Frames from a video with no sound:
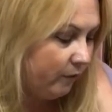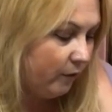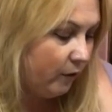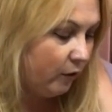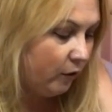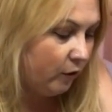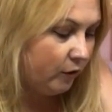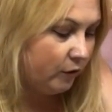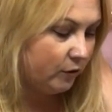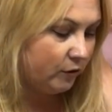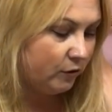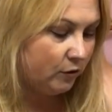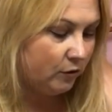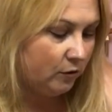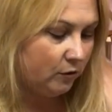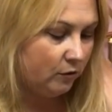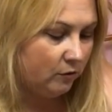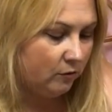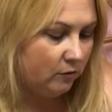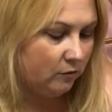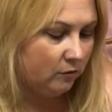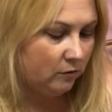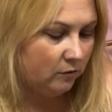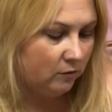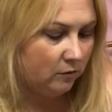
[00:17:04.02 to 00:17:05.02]
first
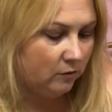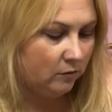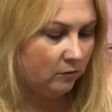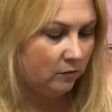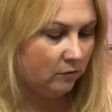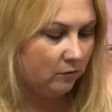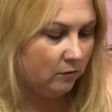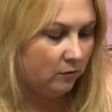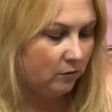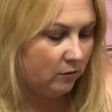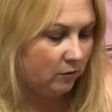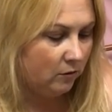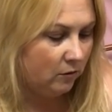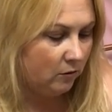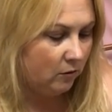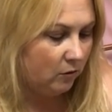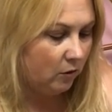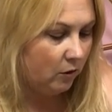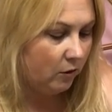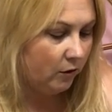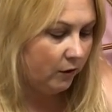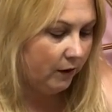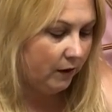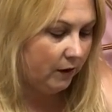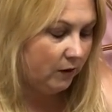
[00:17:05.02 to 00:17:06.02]

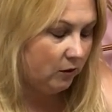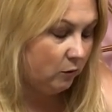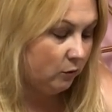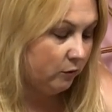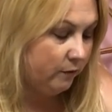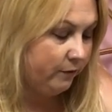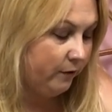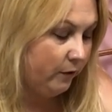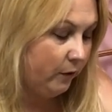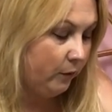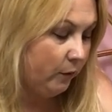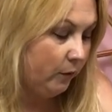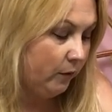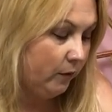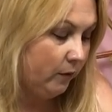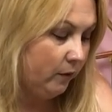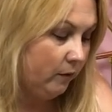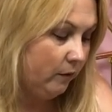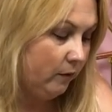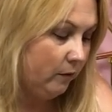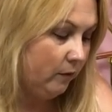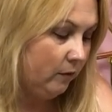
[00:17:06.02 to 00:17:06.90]
on the actual phone.